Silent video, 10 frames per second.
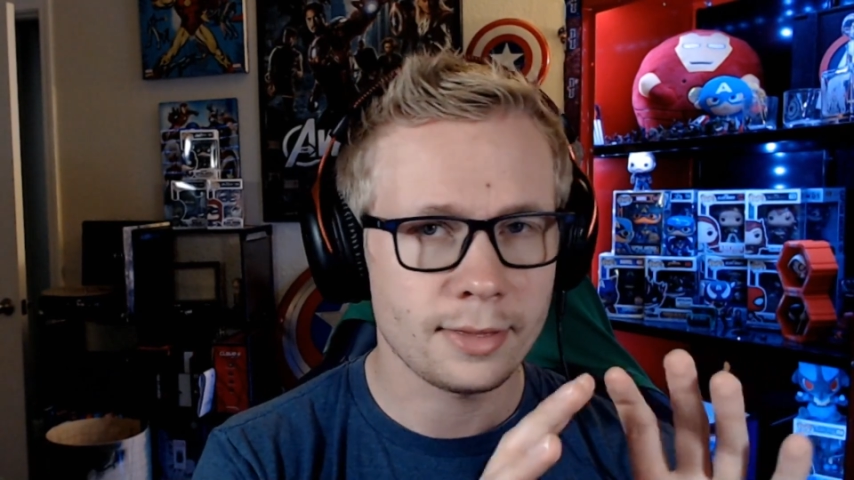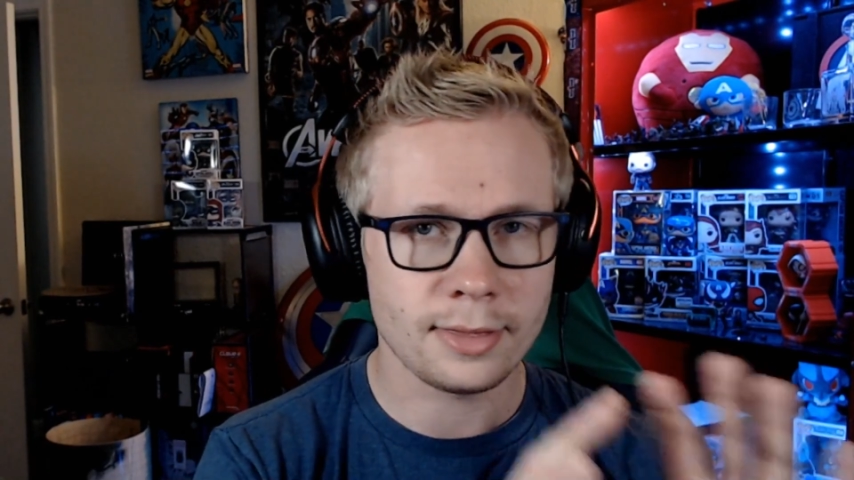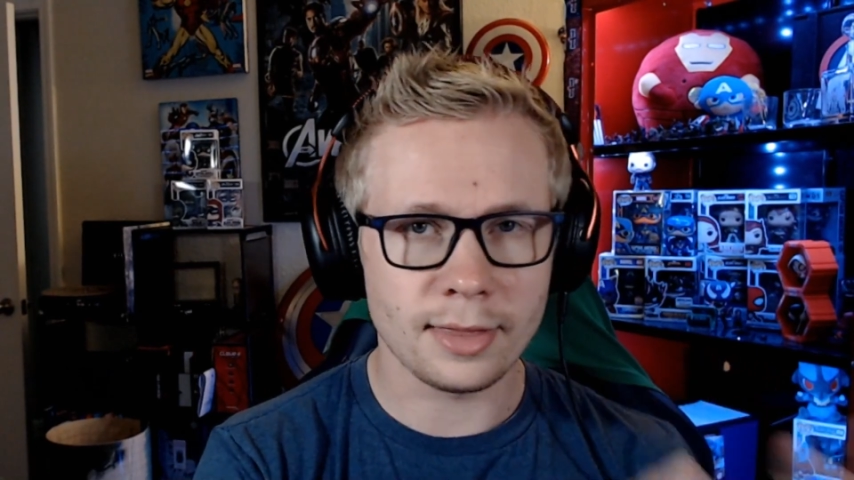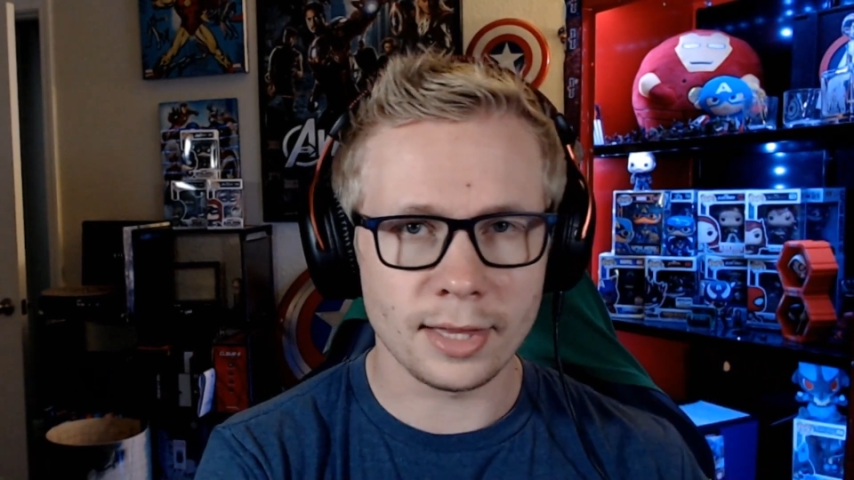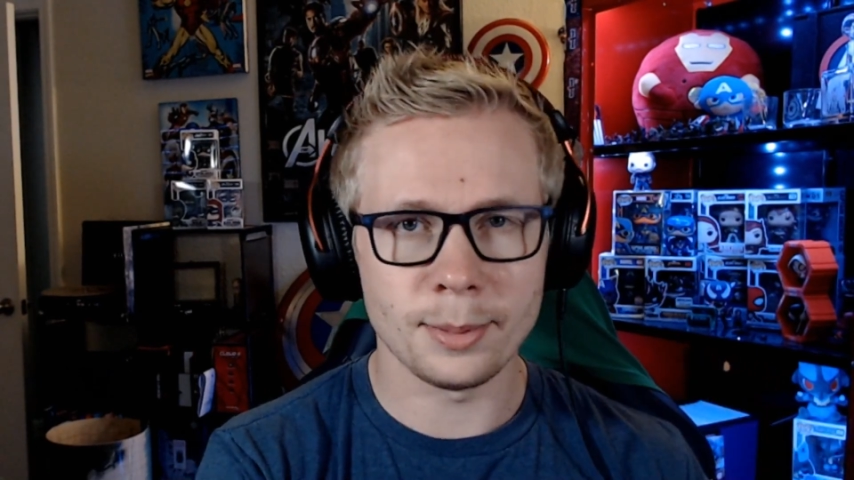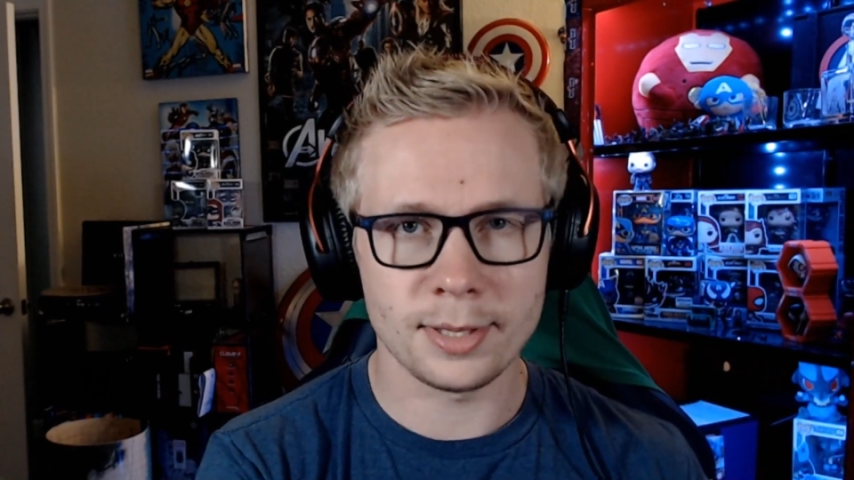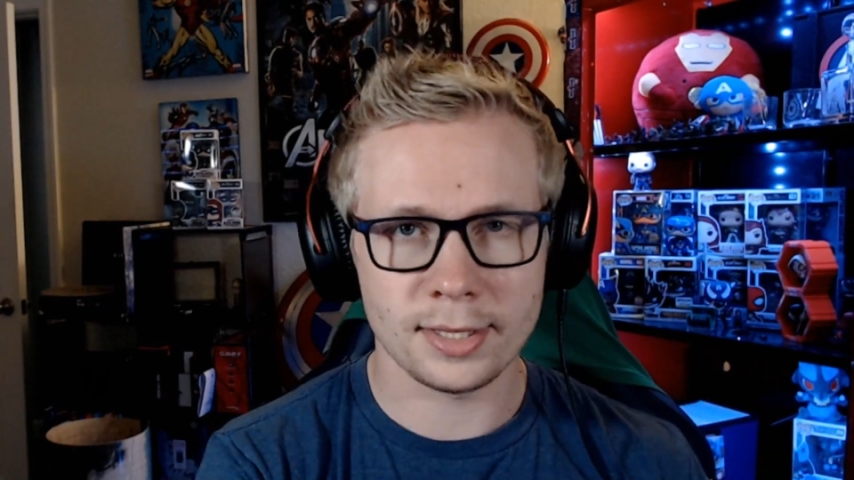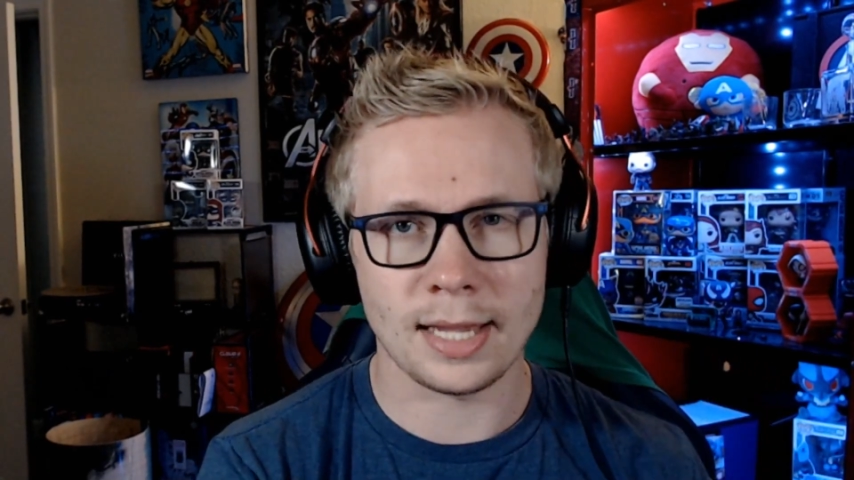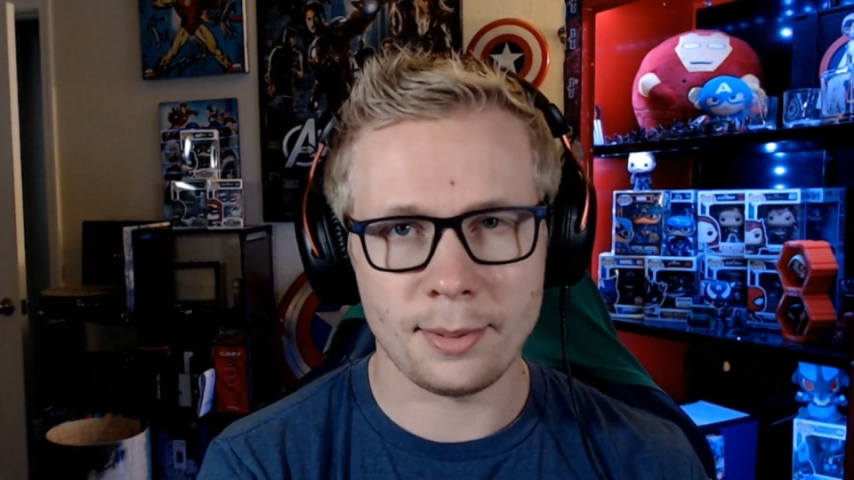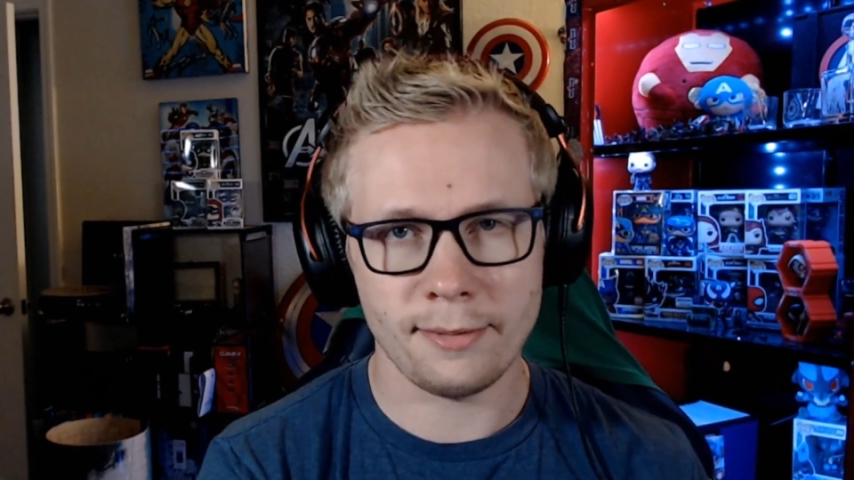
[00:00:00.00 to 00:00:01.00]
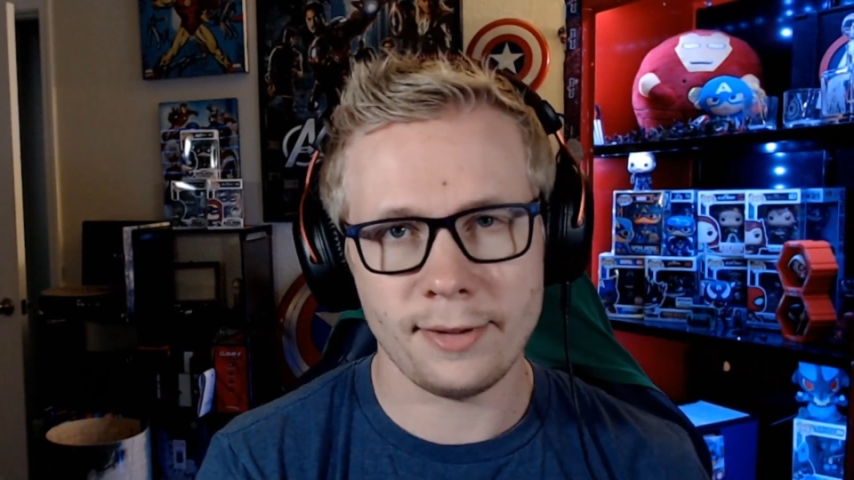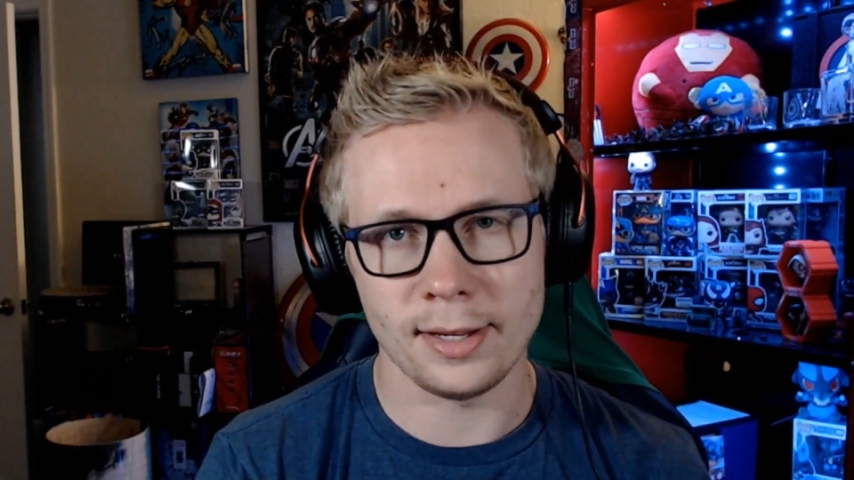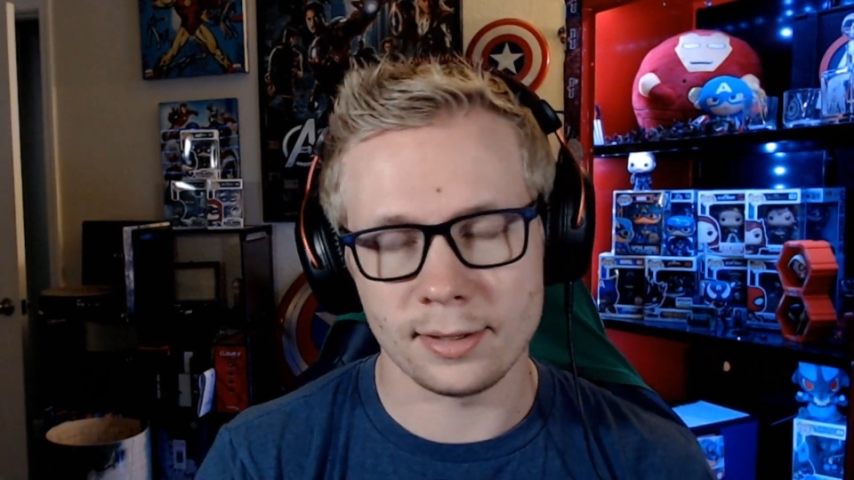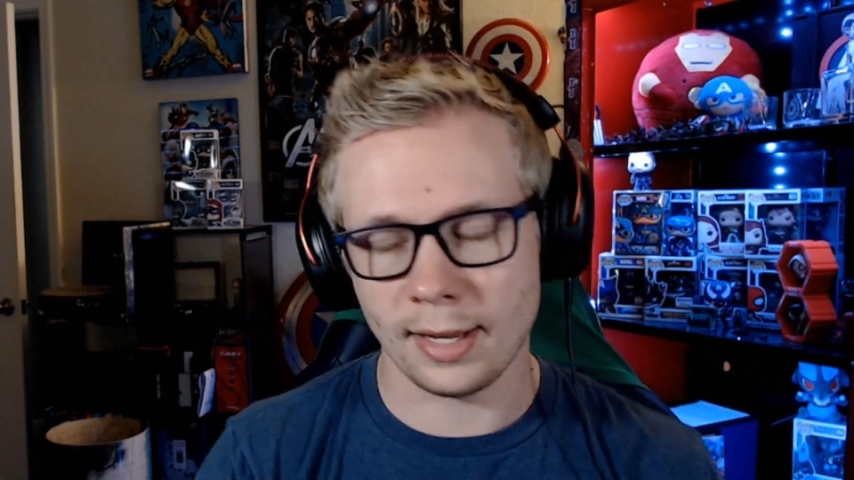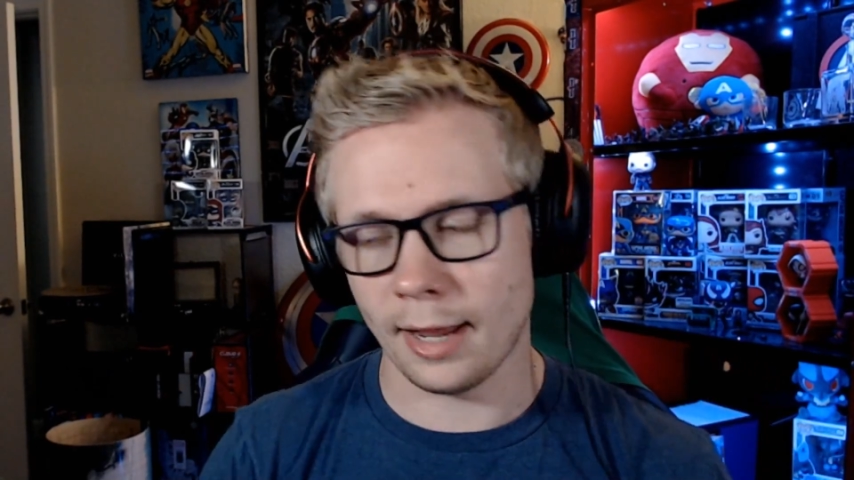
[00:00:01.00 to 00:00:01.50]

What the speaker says: the limited time event,